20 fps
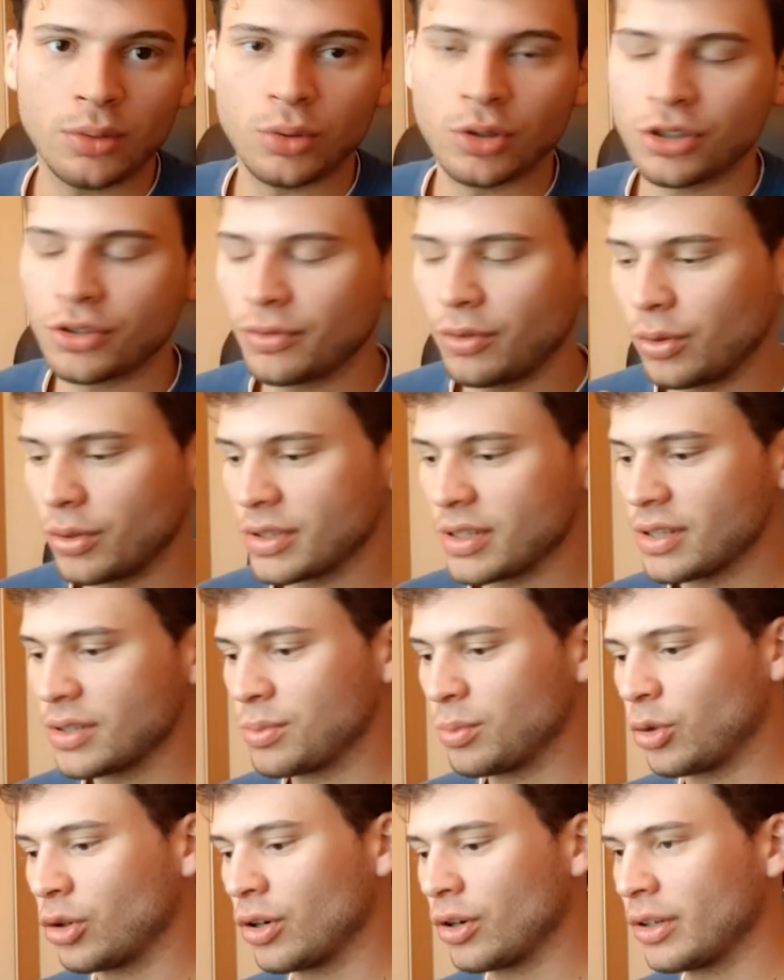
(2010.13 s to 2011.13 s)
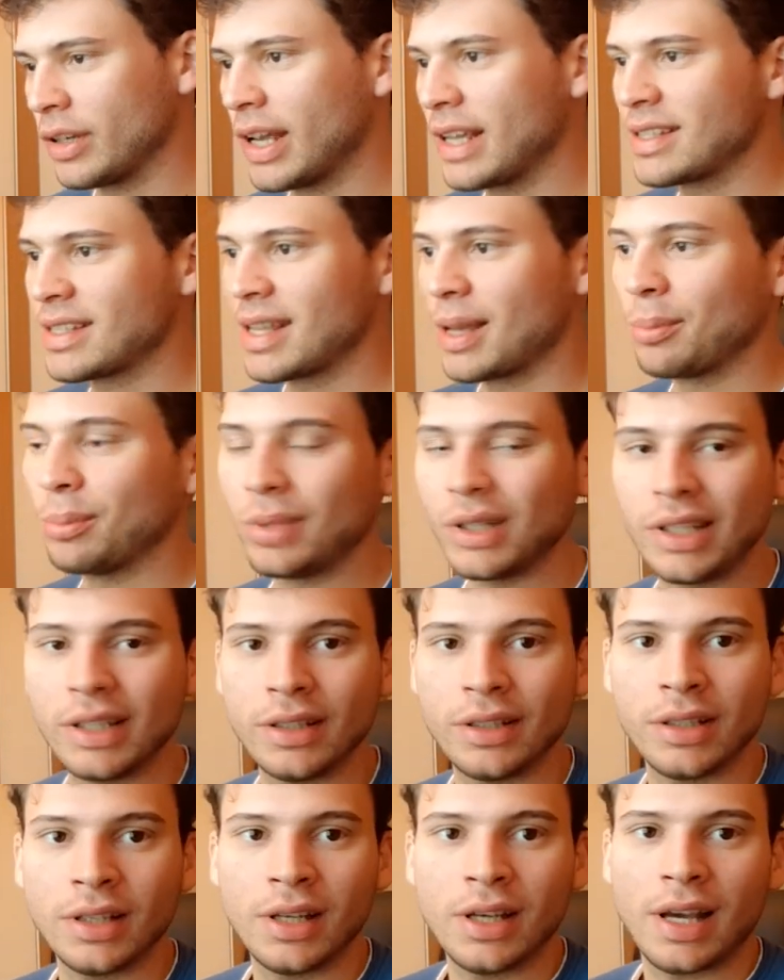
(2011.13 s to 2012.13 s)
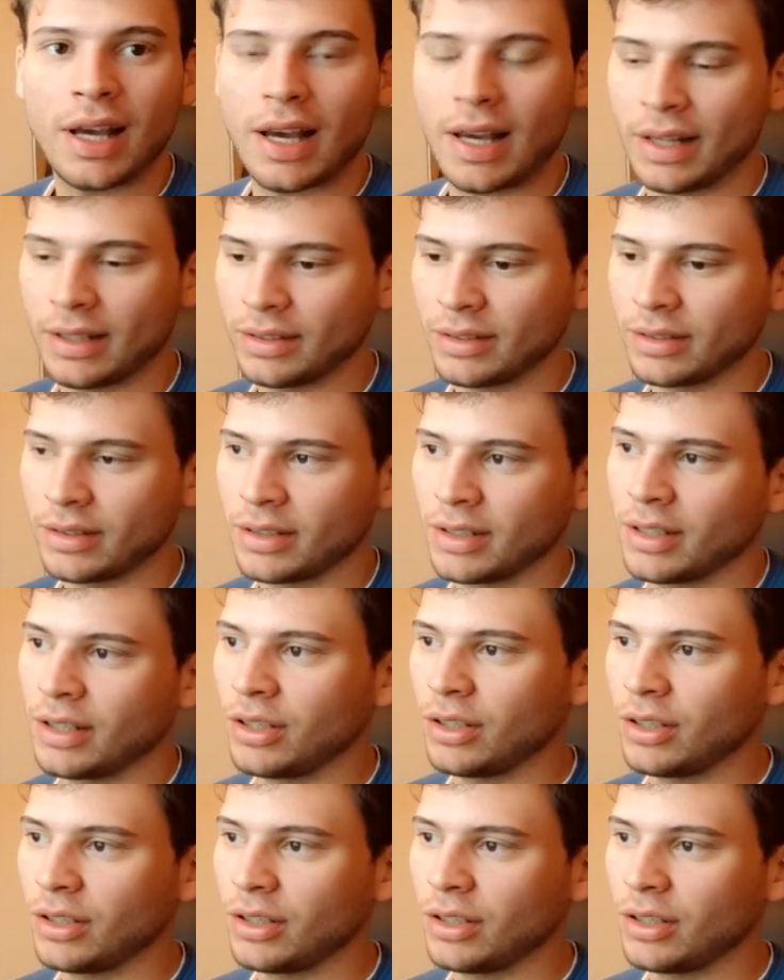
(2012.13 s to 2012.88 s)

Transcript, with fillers: which focuses more on assembly and